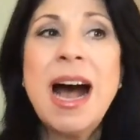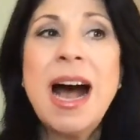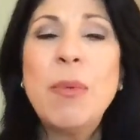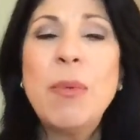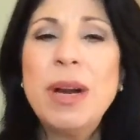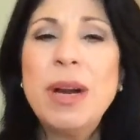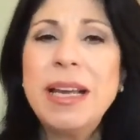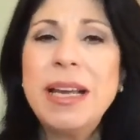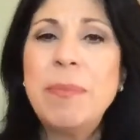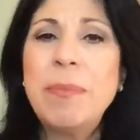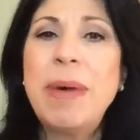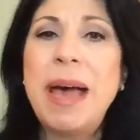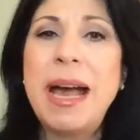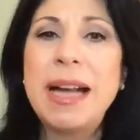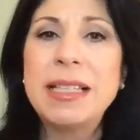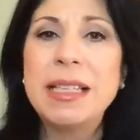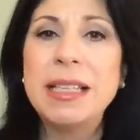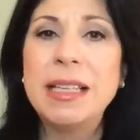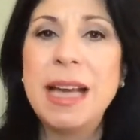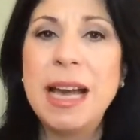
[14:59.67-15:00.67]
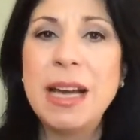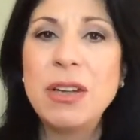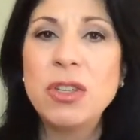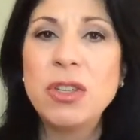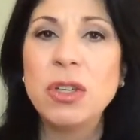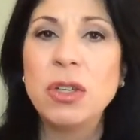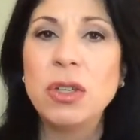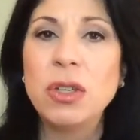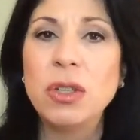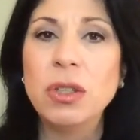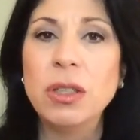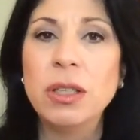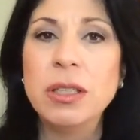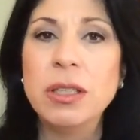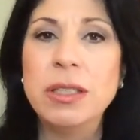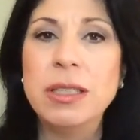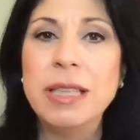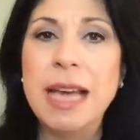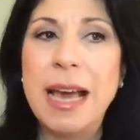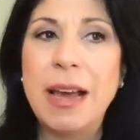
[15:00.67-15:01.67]
I want to get back to the national
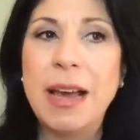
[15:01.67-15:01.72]
debt